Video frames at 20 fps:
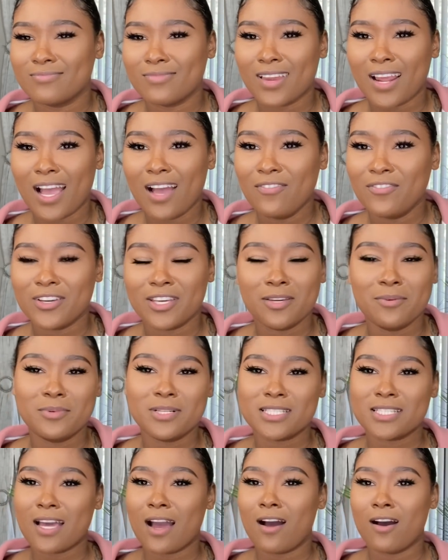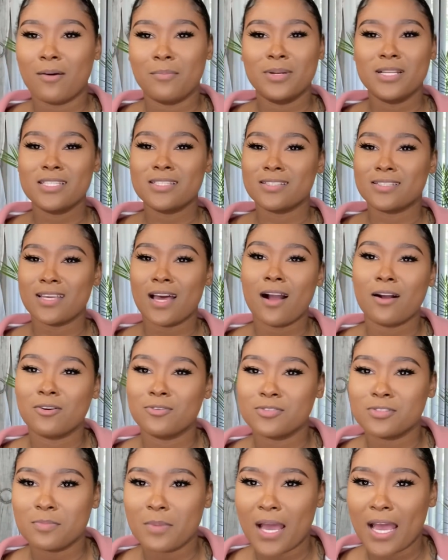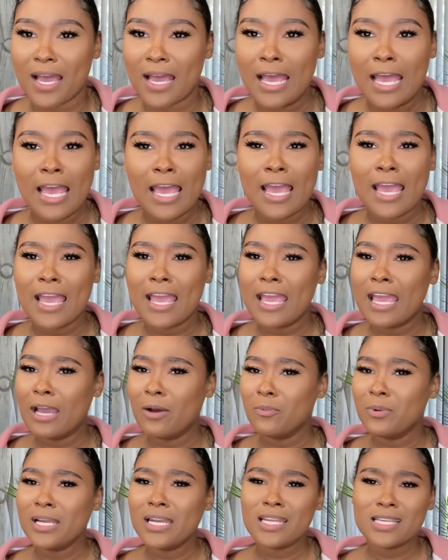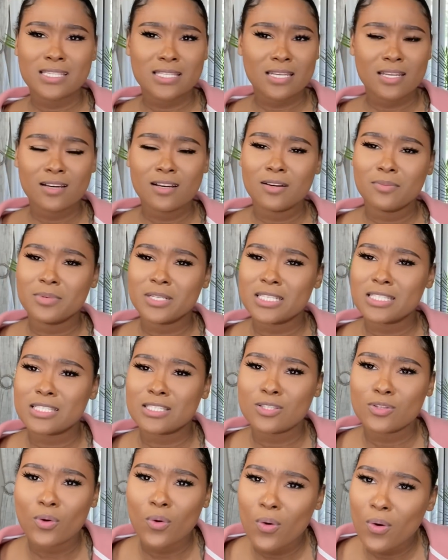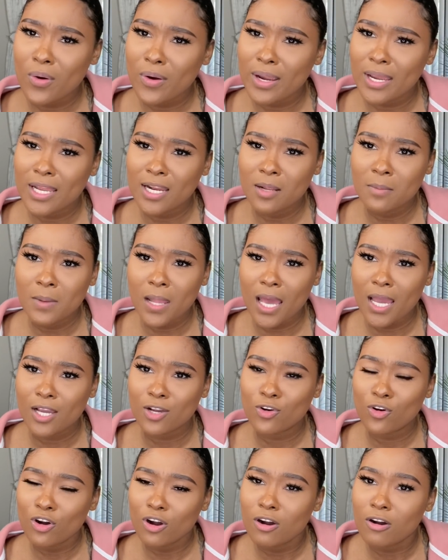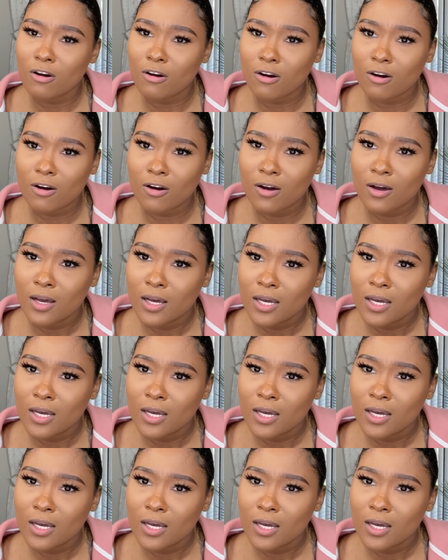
I forget what it's called, but it's a taco spot. And we listened to her with this story, and I'm like, "Girl,